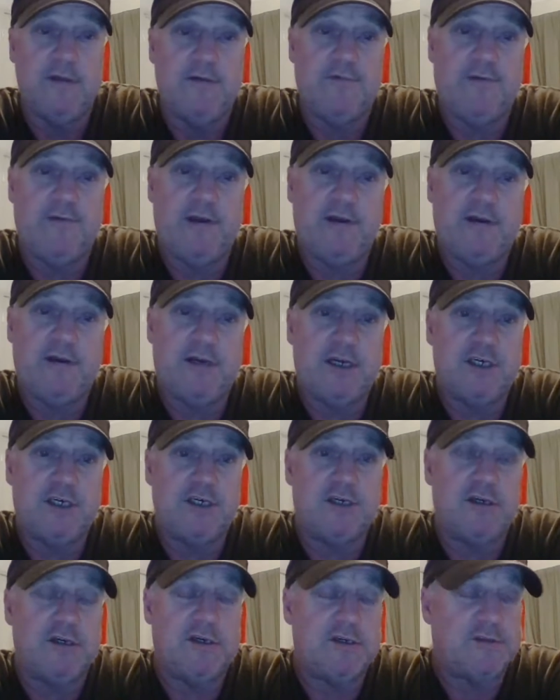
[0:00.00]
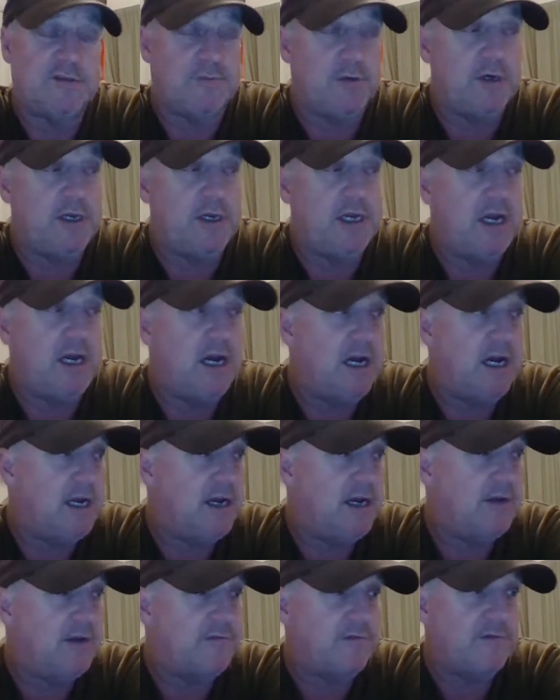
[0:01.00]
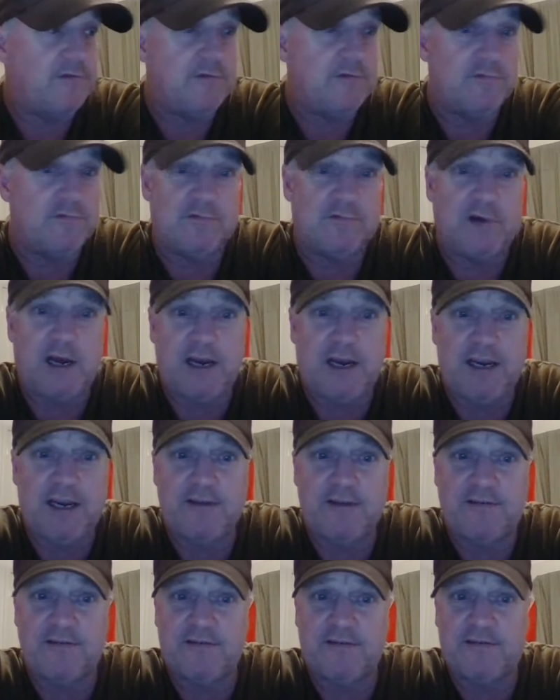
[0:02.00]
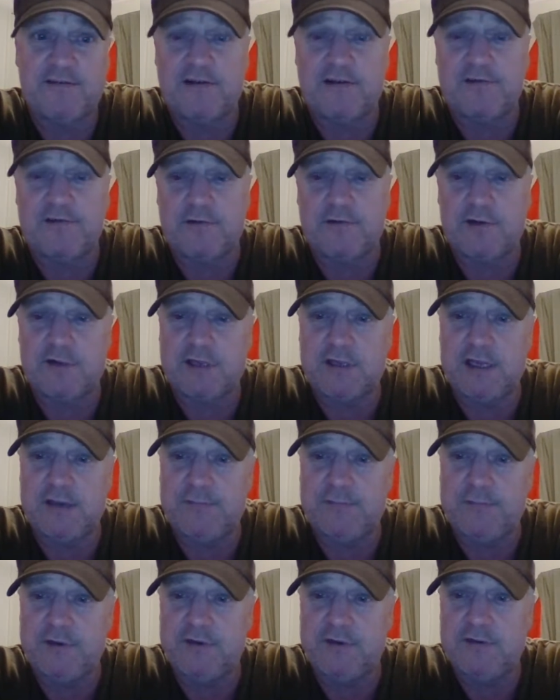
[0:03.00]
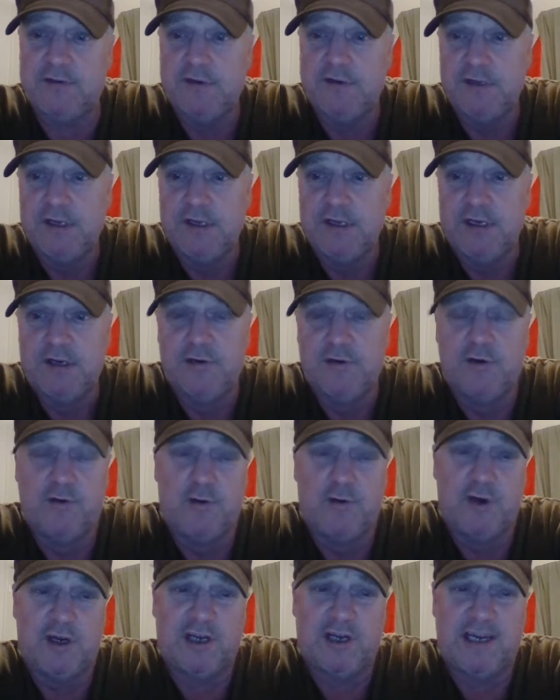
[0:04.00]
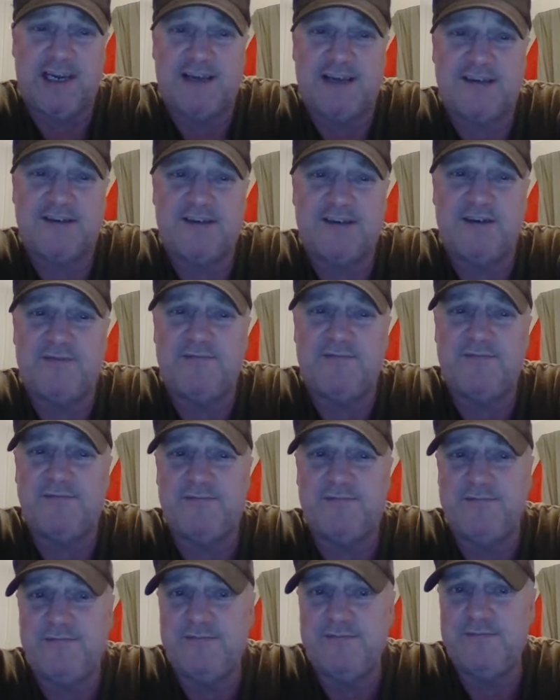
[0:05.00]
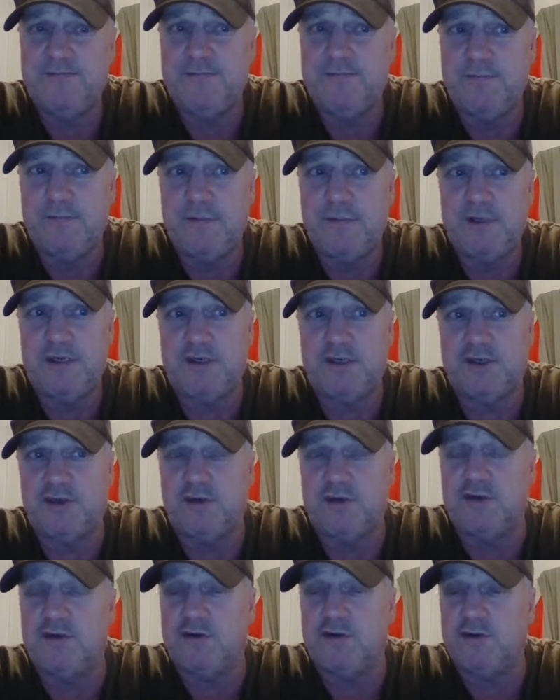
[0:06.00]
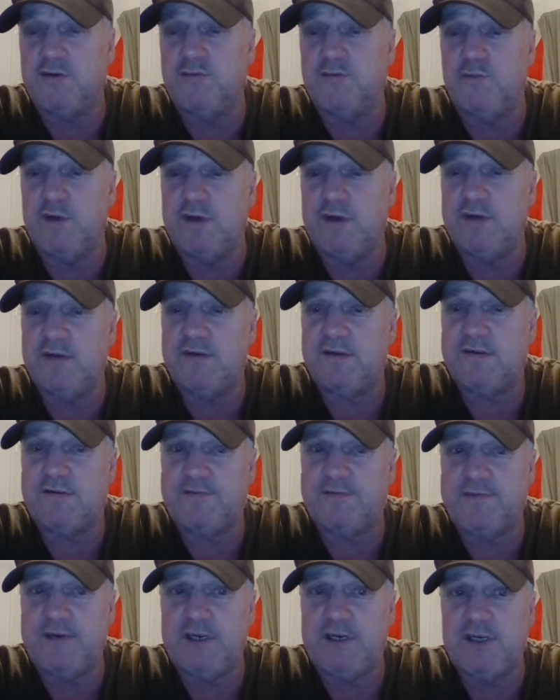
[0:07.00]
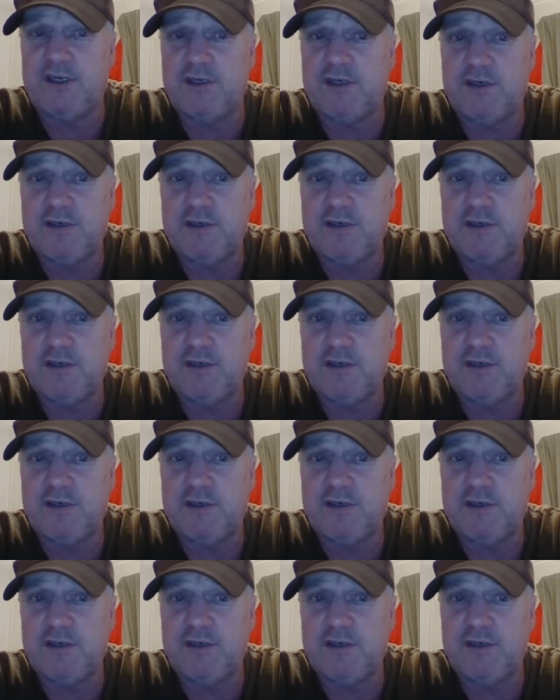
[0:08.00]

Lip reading: foundation. It's pretty hard after it rains and stuff like that, but we'll work out something. It should look good when it's finished.